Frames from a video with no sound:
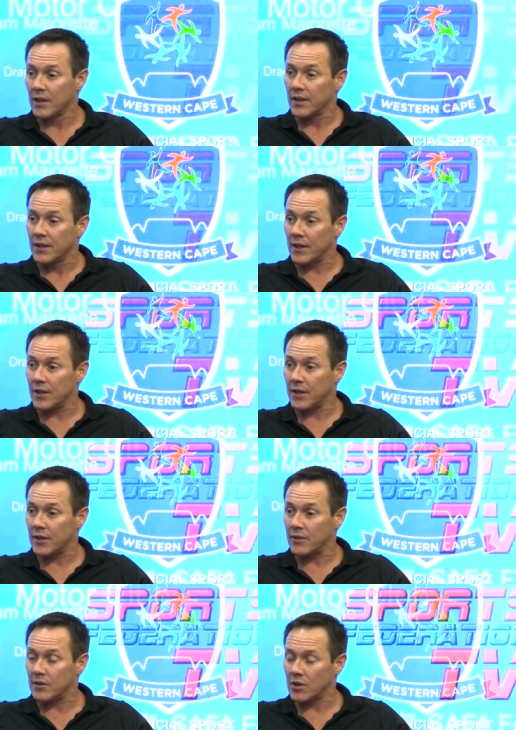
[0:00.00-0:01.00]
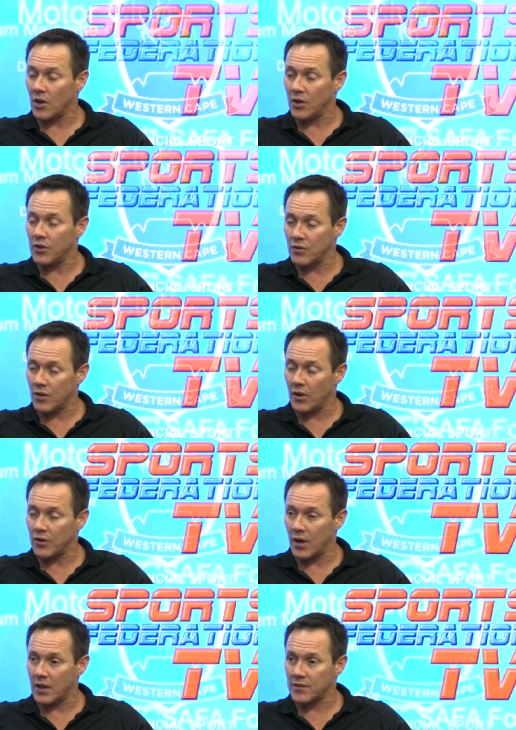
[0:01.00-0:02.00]
Yes. Uh, so are you are
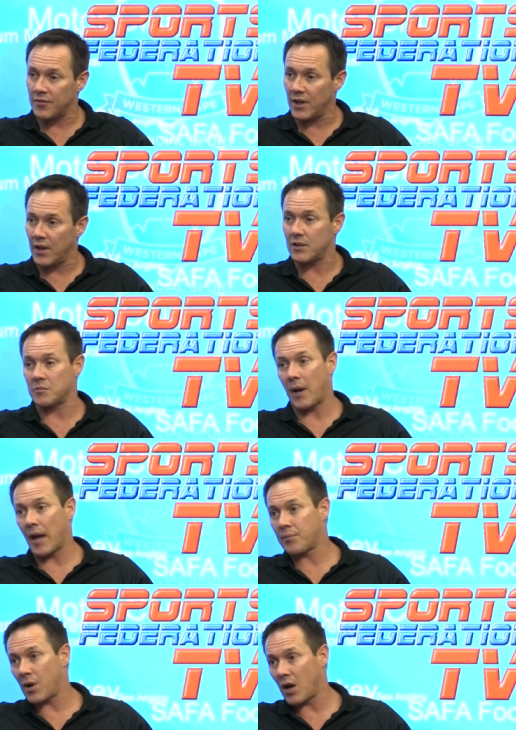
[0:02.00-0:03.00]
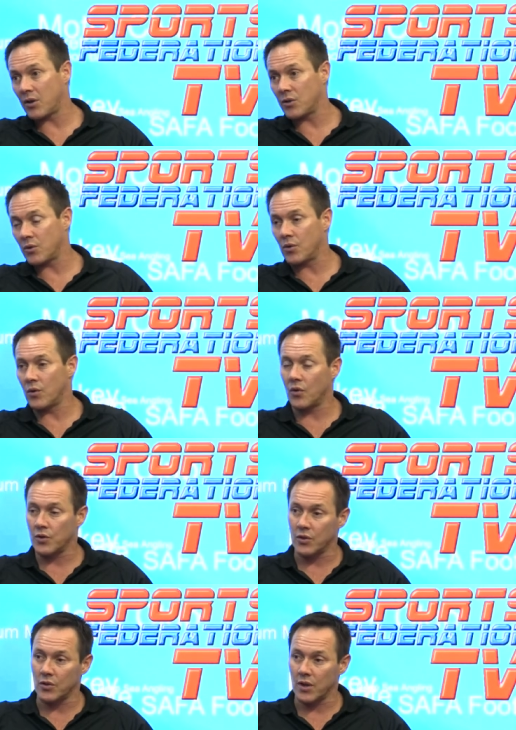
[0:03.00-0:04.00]
you guys affiliated as Black Powder, or, or
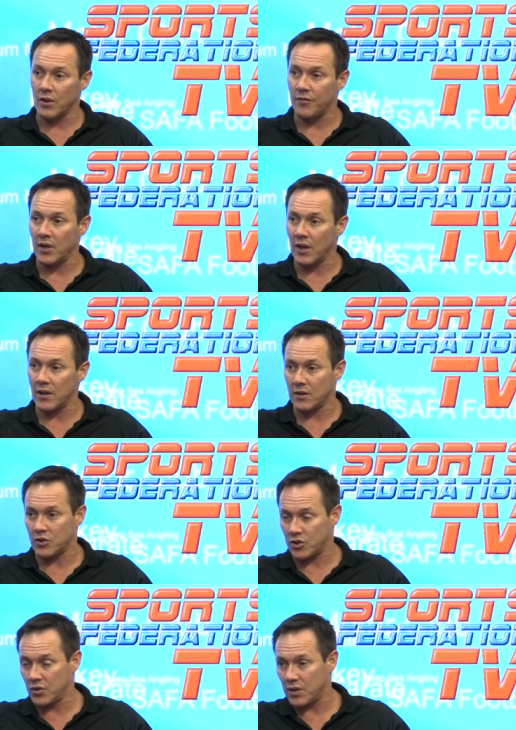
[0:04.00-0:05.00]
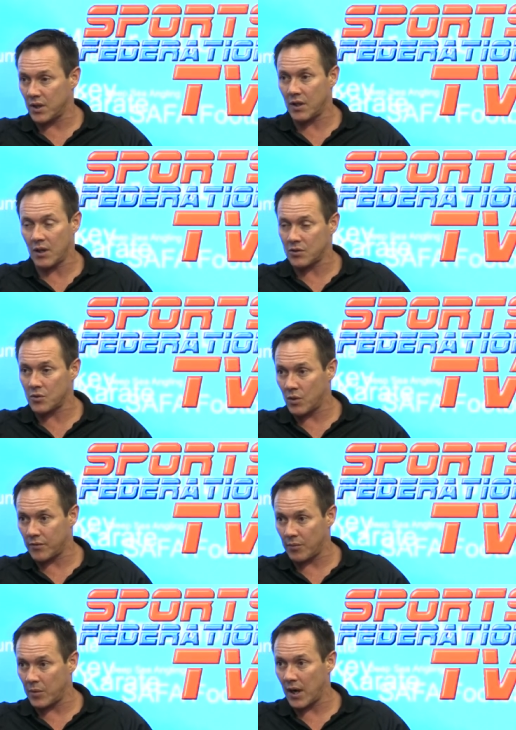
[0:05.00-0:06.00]
do you get affiliated as shooting? How does it
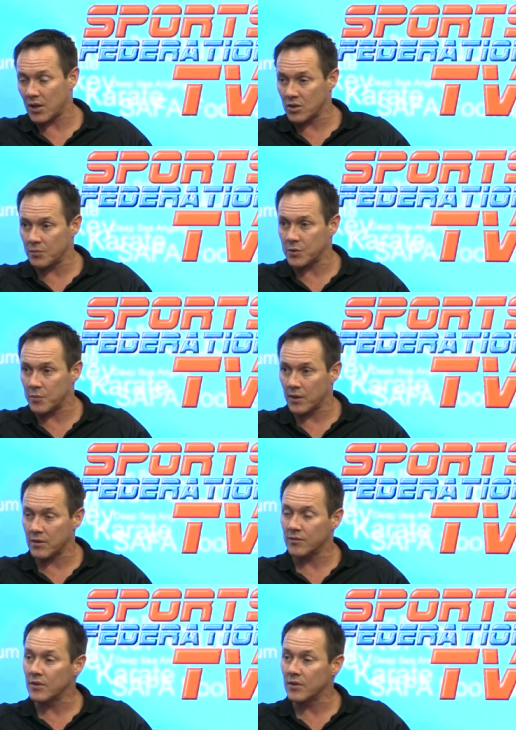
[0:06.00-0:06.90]
work from a national perspective?